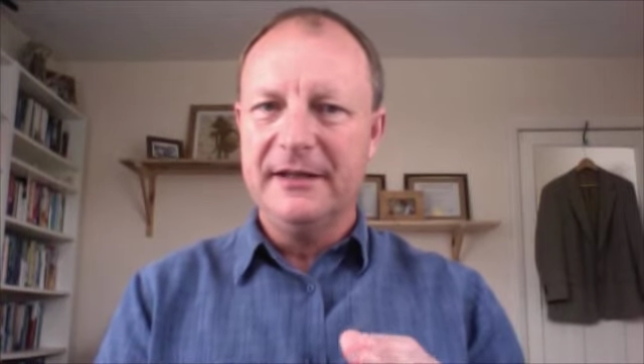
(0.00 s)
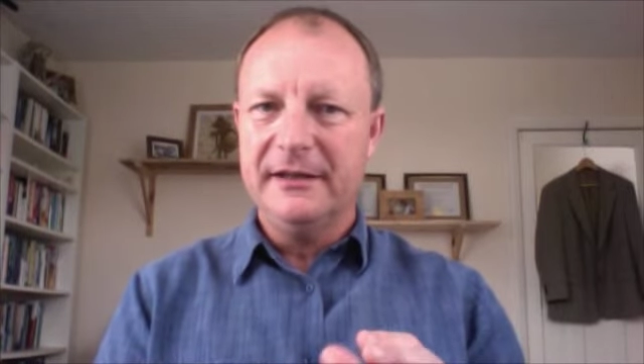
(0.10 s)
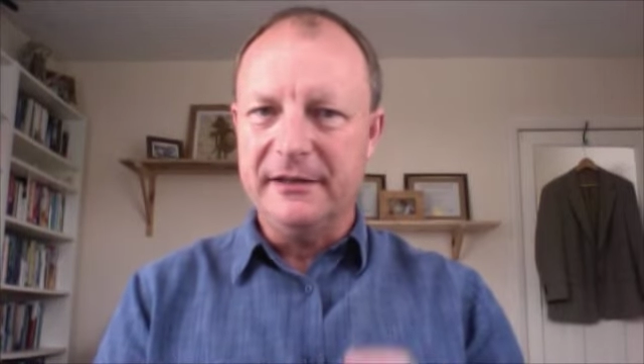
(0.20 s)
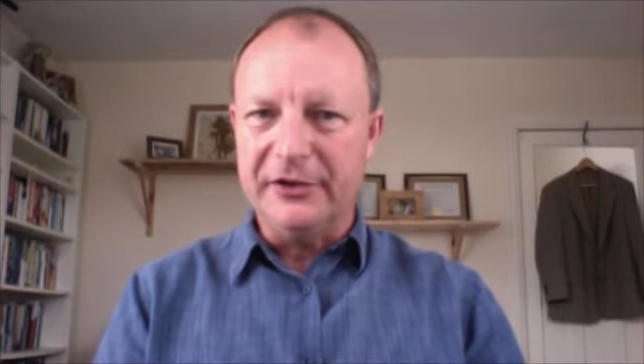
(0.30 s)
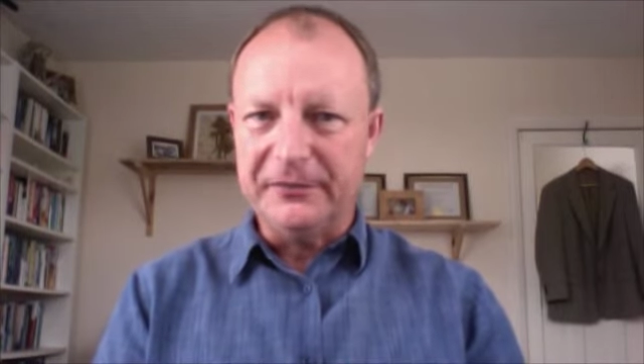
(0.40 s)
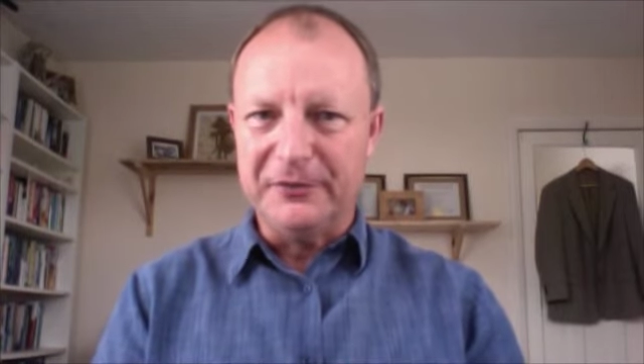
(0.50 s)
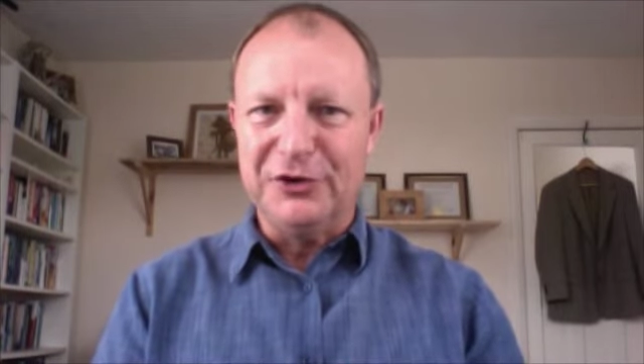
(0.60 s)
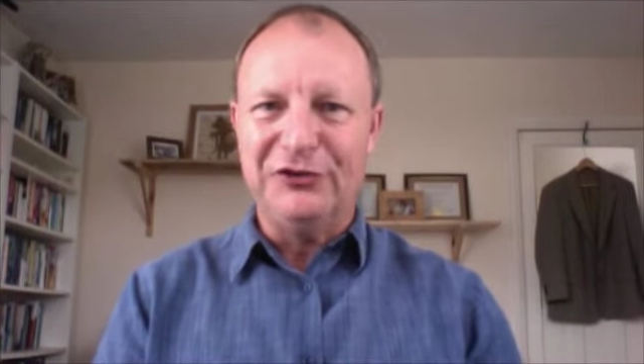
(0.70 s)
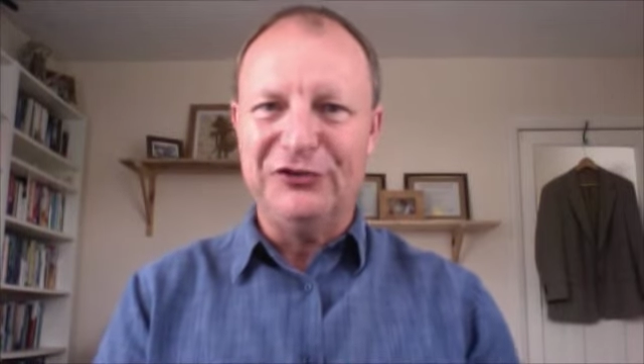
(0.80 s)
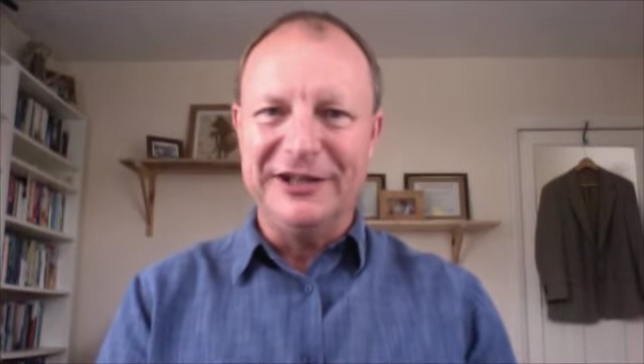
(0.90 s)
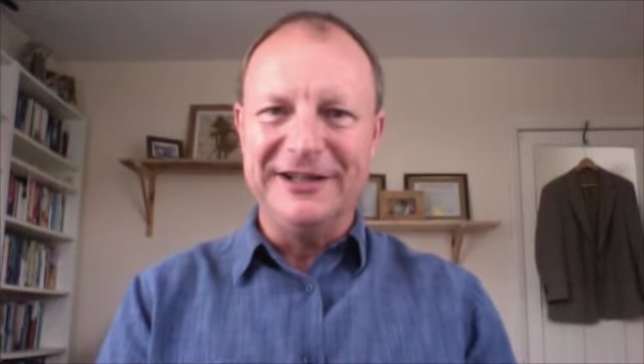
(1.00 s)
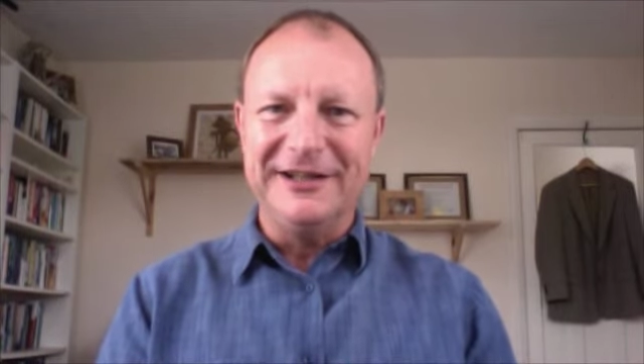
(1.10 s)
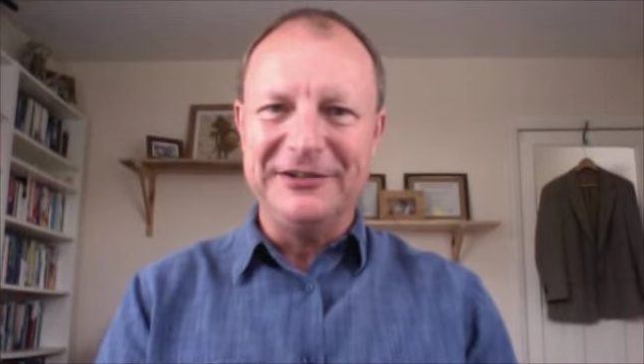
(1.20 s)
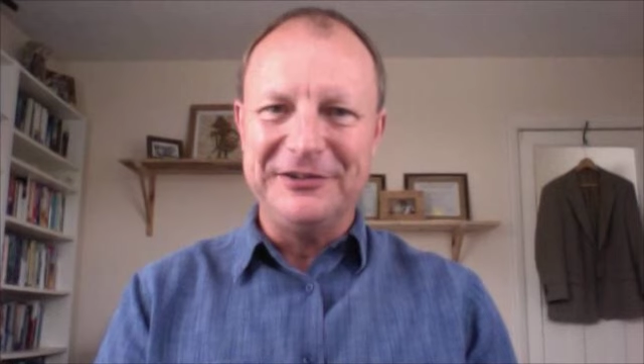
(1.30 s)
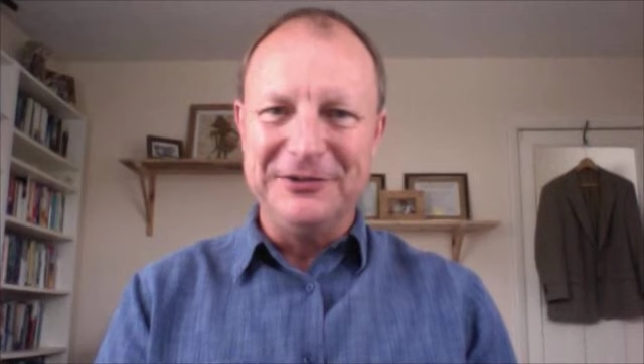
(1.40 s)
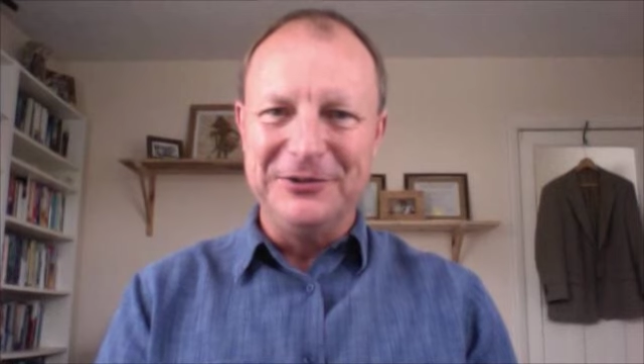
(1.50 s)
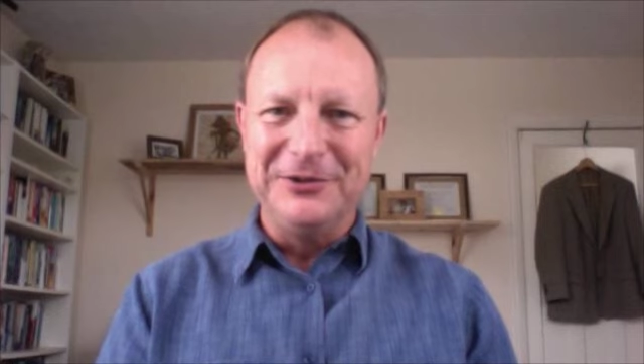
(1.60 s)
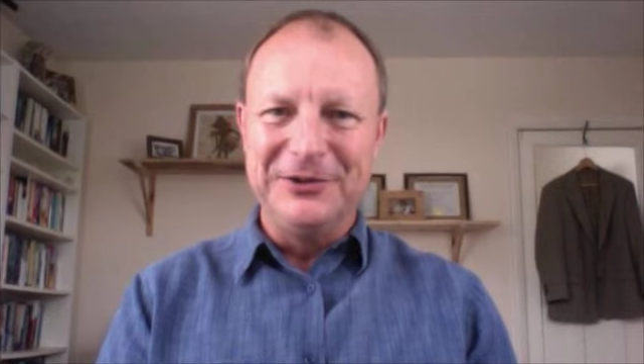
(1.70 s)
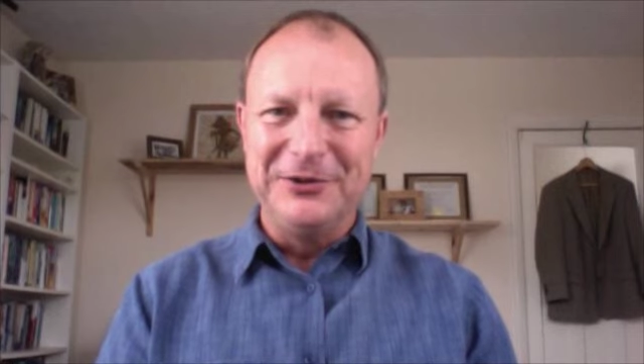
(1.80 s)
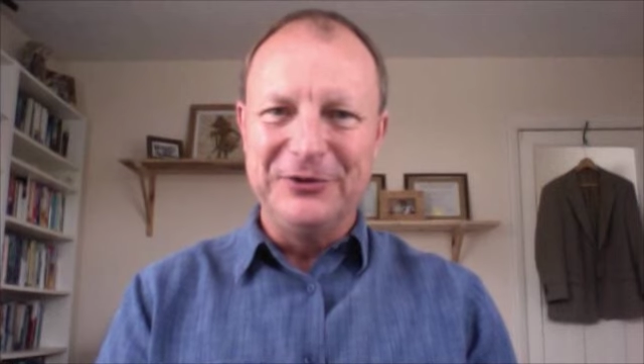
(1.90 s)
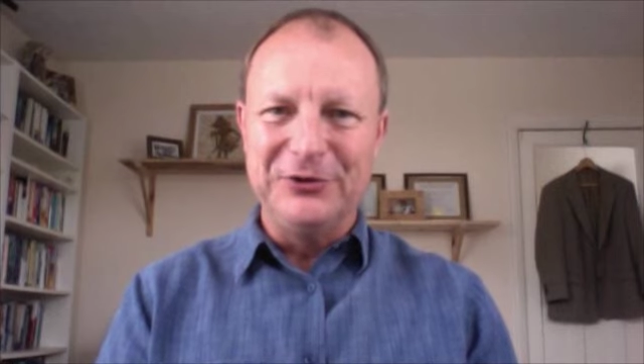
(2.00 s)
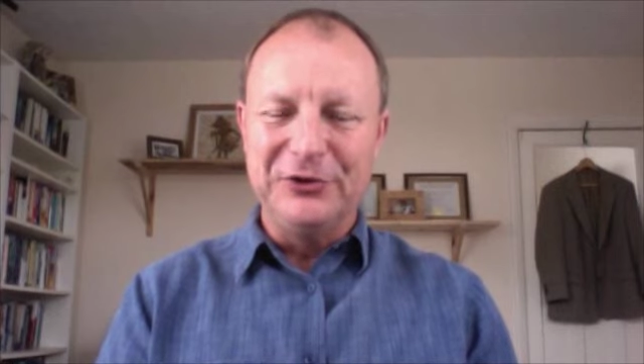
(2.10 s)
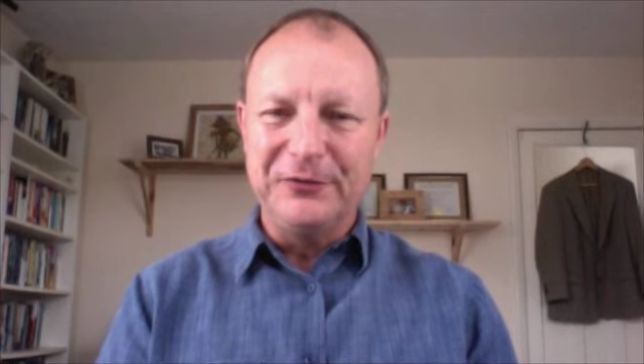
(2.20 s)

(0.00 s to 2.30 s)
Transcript: this verse, and I'd like your thoughts.